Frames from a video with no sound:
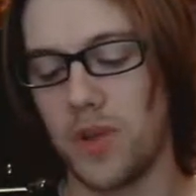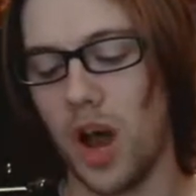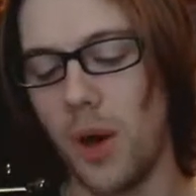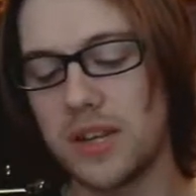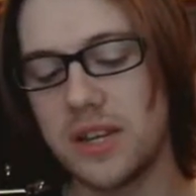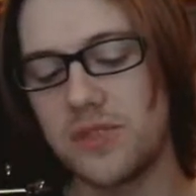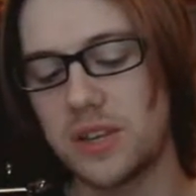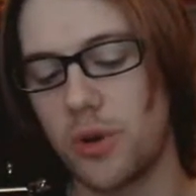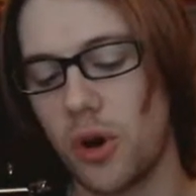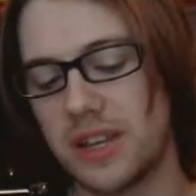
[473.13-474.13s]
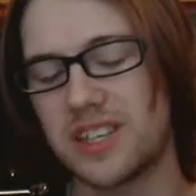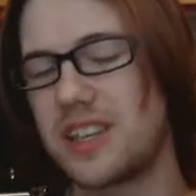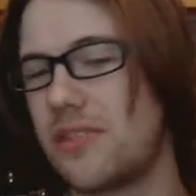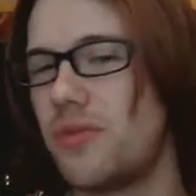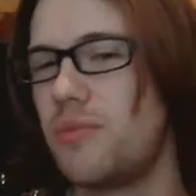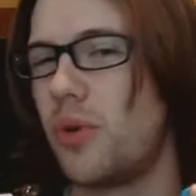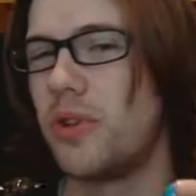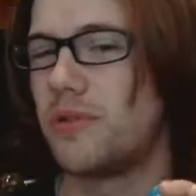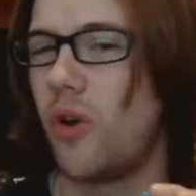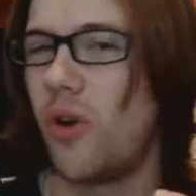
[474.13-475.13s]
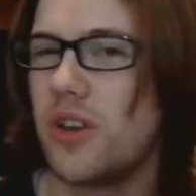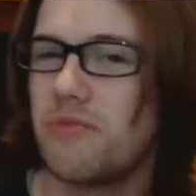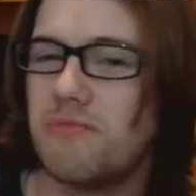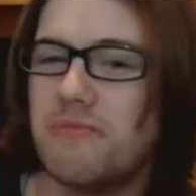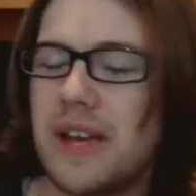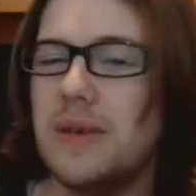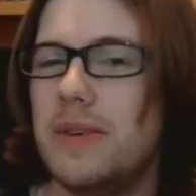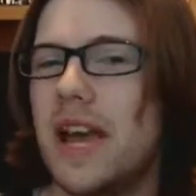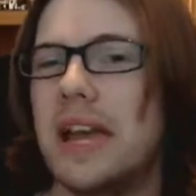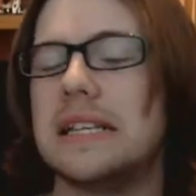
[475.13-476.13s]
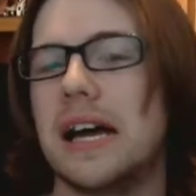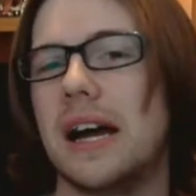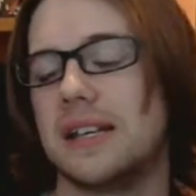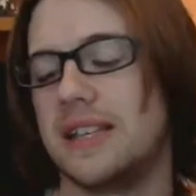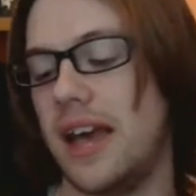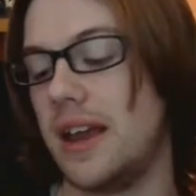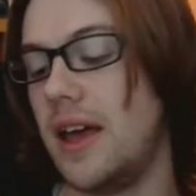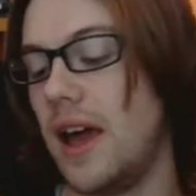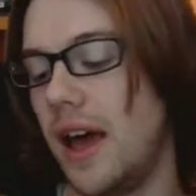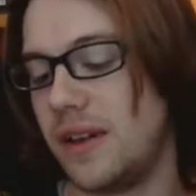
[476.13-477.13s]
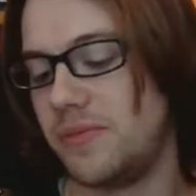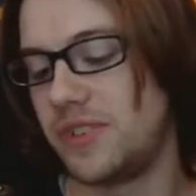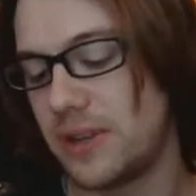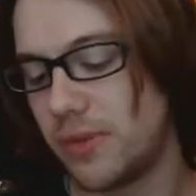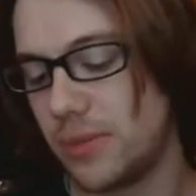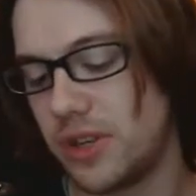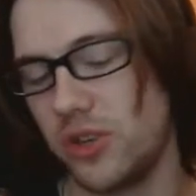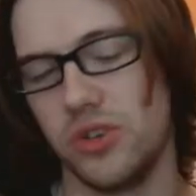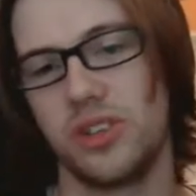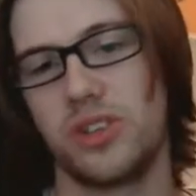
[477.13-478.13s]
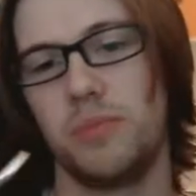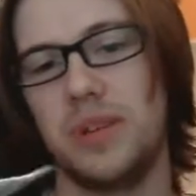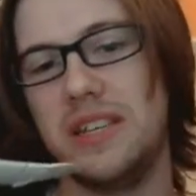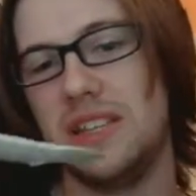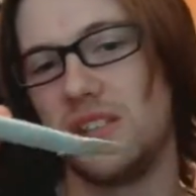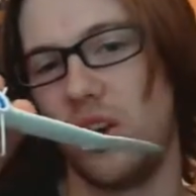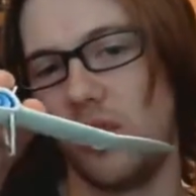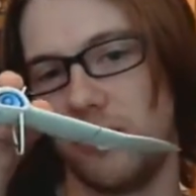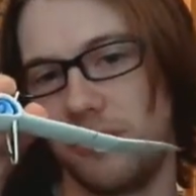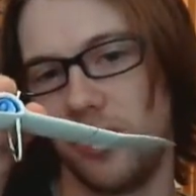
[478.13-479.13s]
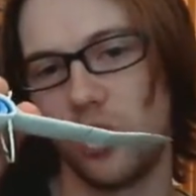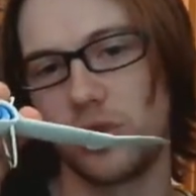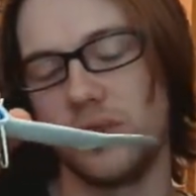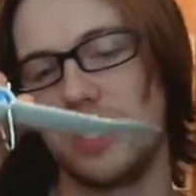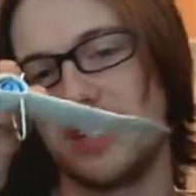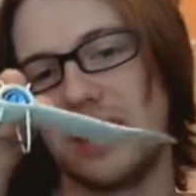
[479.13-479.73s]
I would give this probably about 7.5, maybe 8 out of 10. Simply because the pieces aren't flush when they stick